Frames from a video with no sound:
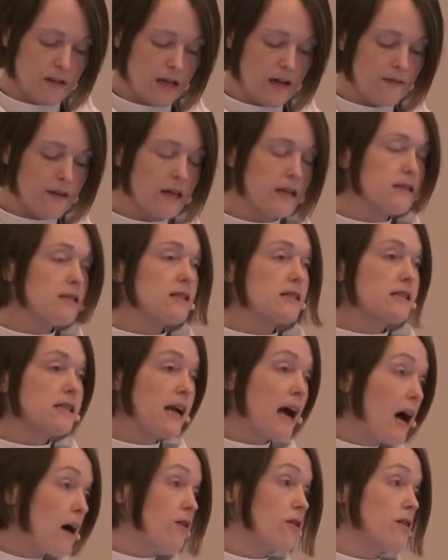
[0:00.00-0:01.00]
and then
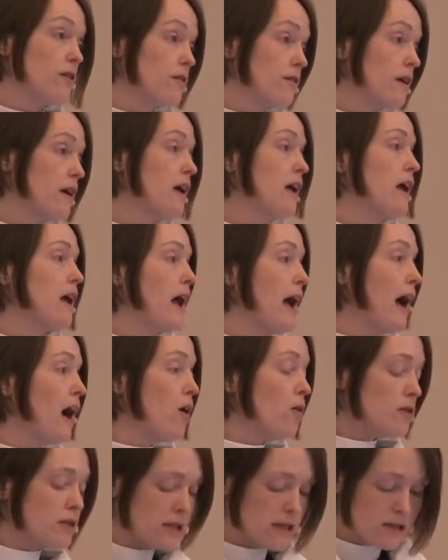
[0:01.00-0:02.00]
scattered
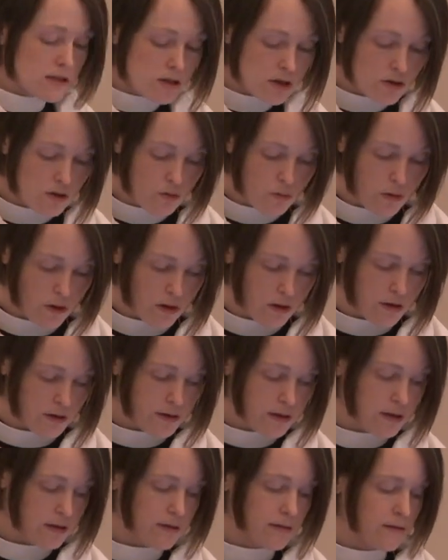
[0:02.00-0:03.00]
out into the world,